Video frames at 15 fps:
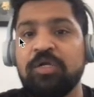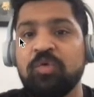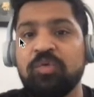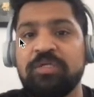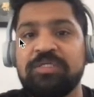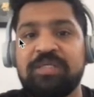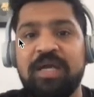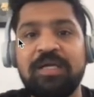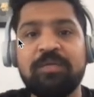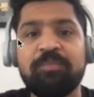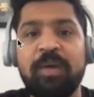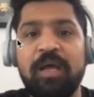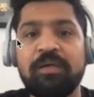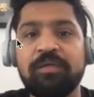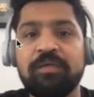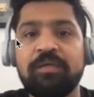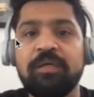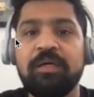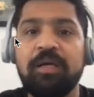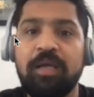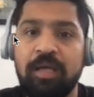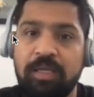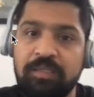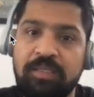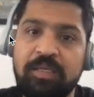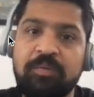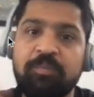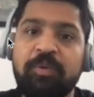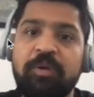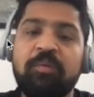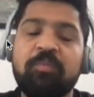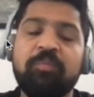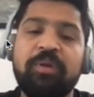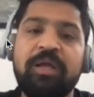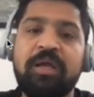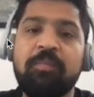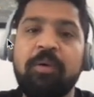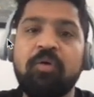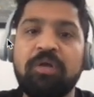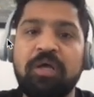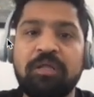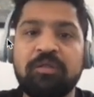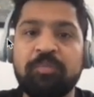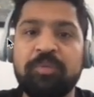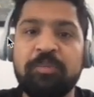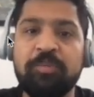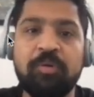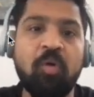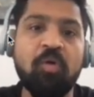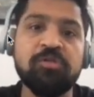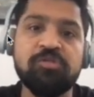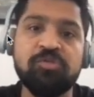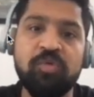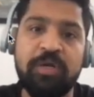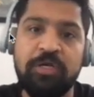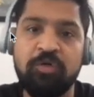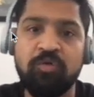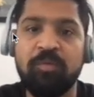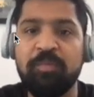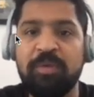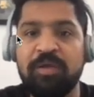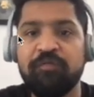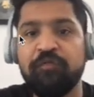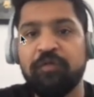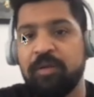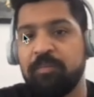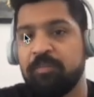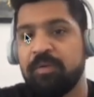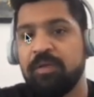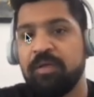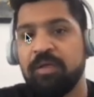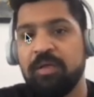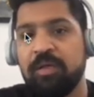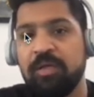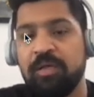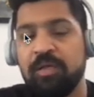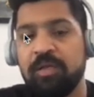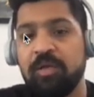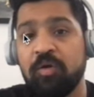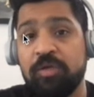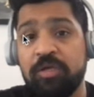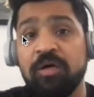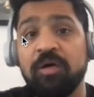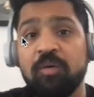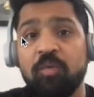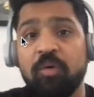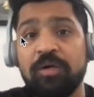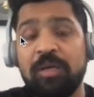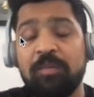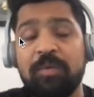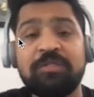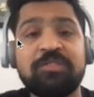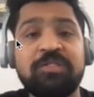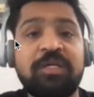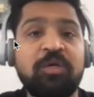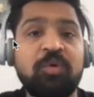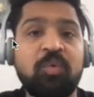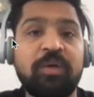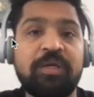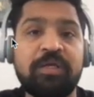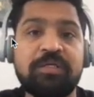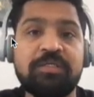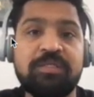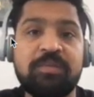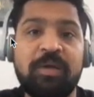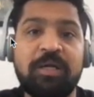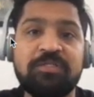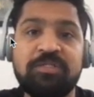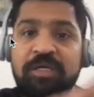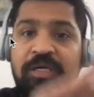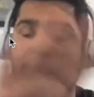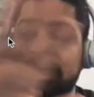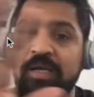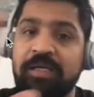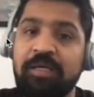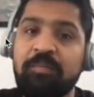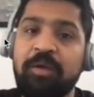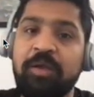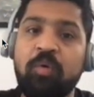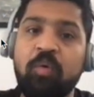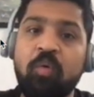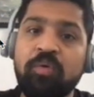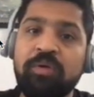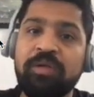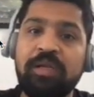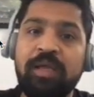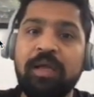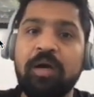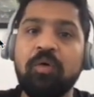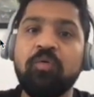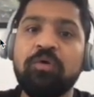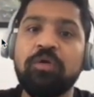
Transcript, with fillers: the side panel and then bring about other people also into the mainframe. Now here what I'm actually doing is I'm actually creating my own layout